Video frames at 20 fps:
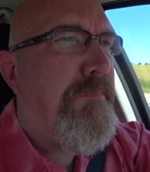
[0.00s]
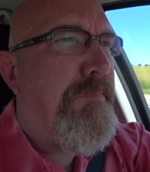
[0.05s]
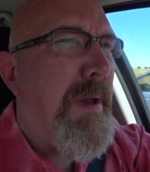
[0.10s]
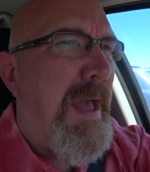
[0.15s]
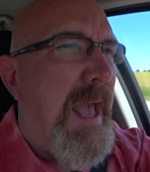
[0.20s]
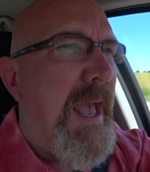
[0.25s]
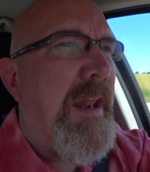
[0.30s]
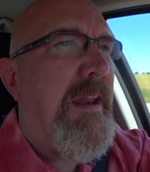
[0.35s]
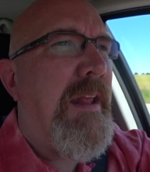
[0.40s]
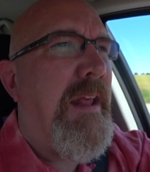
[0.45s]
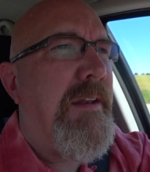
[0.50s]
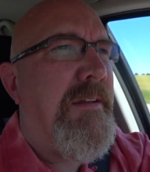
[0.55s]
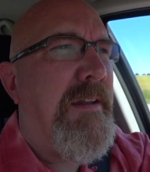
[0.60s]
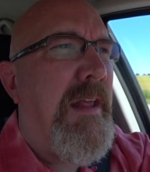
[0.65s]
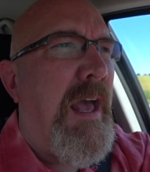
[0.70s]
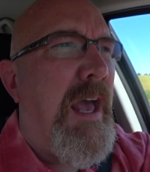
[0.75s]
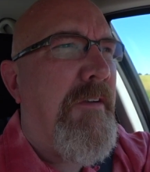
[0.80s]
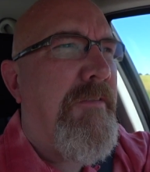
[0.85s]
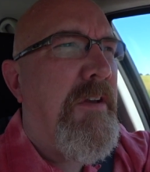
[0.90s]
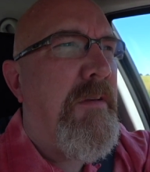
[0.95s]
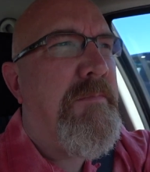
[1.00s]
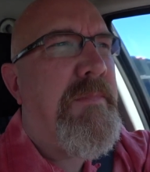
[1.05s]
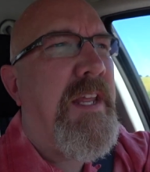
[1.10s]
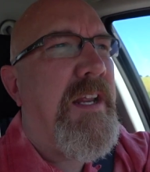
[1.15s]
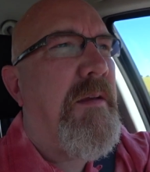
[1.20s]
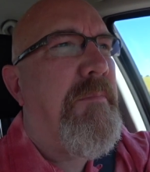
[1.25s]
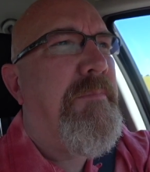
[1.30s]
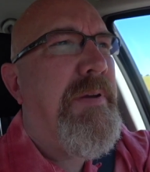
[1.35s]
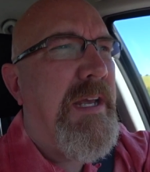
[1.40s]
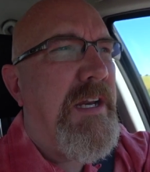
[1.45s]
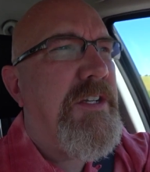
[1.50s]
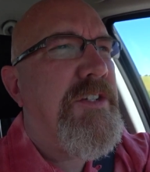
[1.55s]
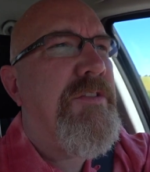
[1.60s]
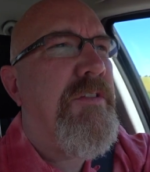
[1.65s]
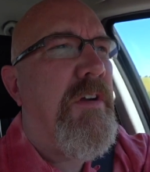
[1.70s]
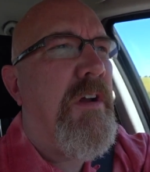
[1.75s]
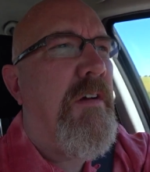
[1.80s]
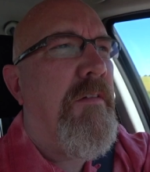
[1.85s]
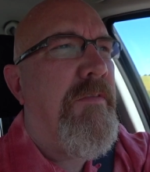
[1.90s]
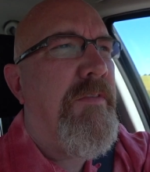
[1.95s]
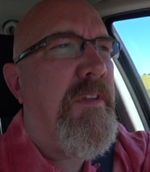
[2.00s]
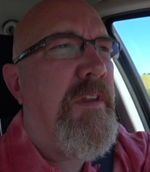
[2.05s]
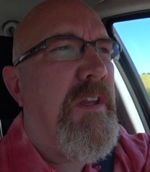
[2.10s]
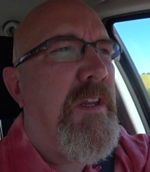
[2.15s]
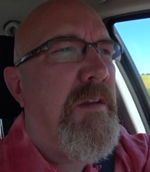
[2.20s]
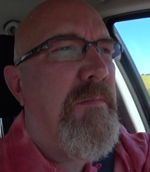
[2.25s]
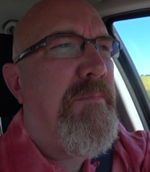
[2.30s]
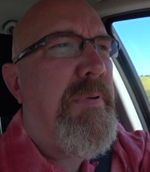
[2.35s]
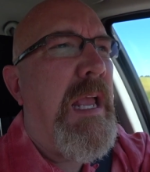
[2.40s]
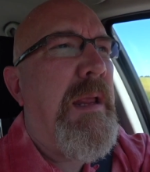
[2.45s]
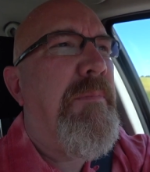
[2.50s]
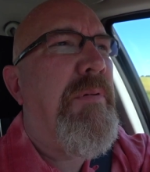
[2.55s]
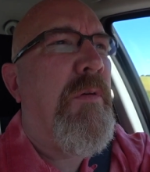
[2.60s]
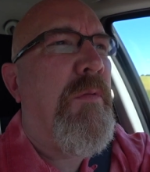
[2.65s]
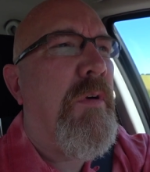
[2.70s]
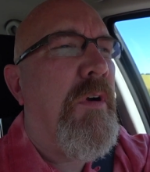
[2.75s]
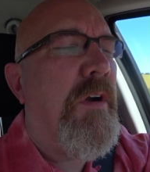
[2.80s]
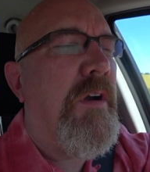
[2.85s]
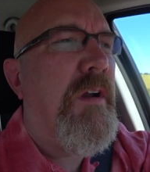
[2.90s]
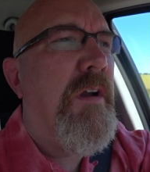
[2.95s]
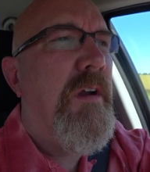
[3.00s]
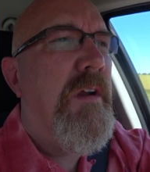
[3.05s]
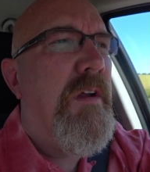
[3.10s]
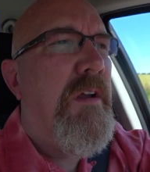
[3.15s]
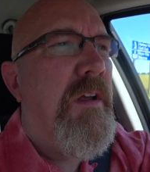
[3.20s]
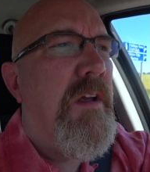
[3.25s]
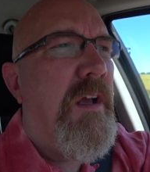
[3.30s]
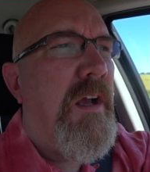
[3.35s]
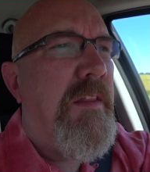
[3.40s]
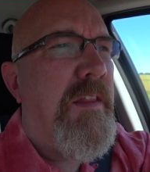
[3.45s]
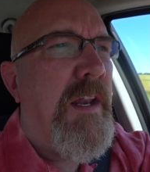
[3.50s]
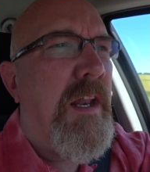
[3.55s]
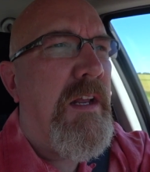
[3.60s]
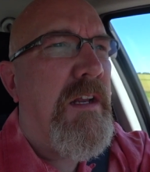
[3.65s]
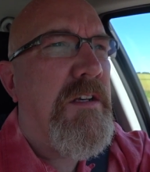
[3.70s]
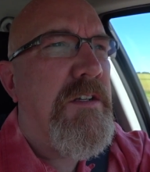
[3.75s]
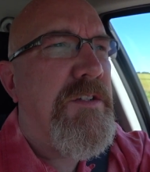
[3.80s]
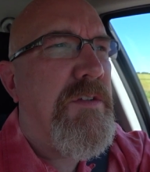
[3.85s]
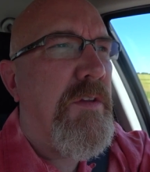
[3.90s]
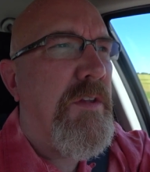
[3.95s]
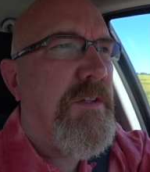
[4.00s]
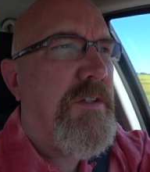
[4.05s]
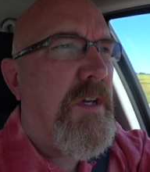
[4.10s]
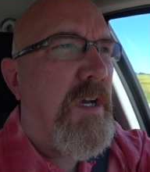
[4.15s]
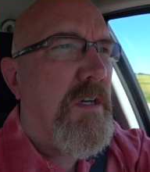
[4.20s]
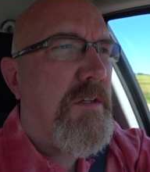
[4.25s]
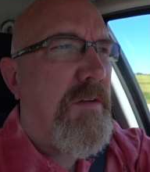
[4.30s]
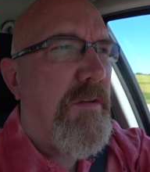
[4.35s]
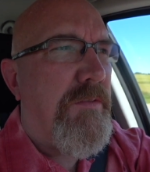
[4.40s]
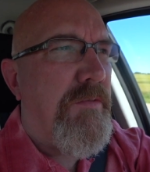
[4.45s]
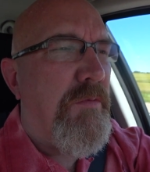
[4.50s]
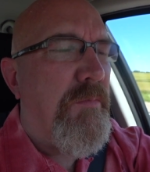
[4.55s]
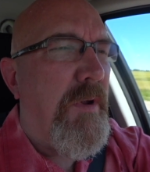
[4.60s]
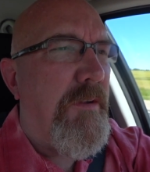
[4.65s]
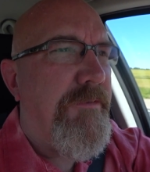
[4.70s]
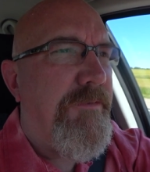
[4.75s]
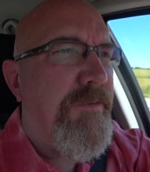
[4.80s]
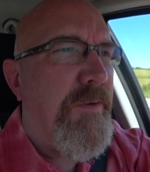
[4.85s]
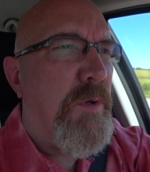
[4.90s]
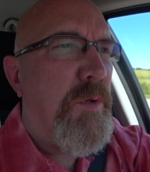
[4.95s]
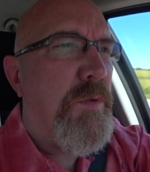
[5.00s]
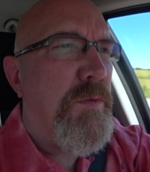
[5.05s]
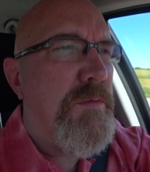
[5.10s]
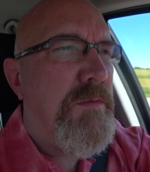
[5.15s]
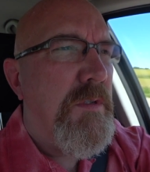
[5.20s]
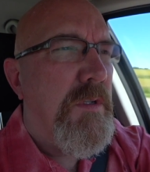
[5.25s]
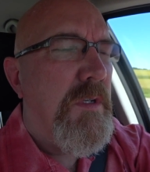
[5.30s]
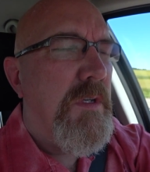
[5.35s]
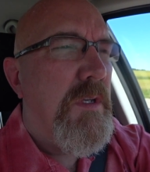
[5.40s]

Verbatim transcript: Ben and have him take a picture of the paperwork, and then I can show the doctor through my phone.